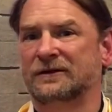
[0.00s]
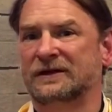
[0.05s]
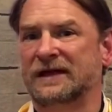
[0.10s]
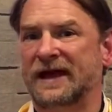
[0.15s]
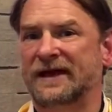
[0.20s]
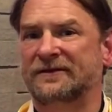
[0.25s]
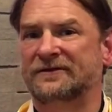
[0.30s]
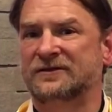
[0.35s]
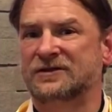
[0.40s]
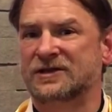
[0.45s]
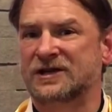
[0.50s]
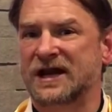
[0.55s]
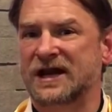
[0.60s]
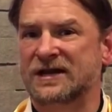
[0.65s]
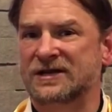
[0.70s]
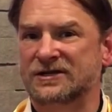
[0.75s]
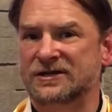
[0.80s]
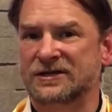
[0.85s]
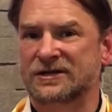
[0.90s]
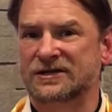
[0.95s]
life
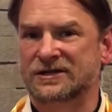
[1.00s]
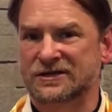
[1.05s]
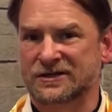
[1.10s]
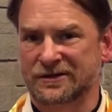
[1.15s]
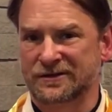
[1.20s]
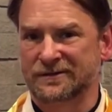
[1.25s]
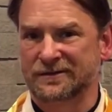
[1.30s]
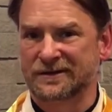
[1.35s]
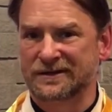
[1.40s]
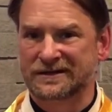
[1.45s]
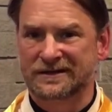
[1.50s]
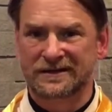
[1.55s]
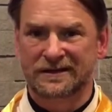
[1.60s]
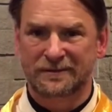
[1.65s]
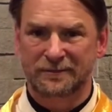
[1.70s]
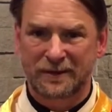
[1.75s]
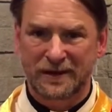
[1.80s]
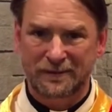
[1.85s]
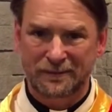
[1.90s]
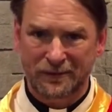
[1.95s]
changing sermon to the
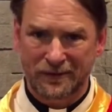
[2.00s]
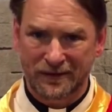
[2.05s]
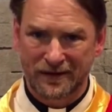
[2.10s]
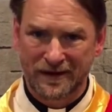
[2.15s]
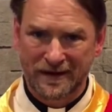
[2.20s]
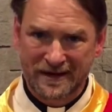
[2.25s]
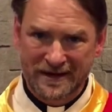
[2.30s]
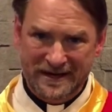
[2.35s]
people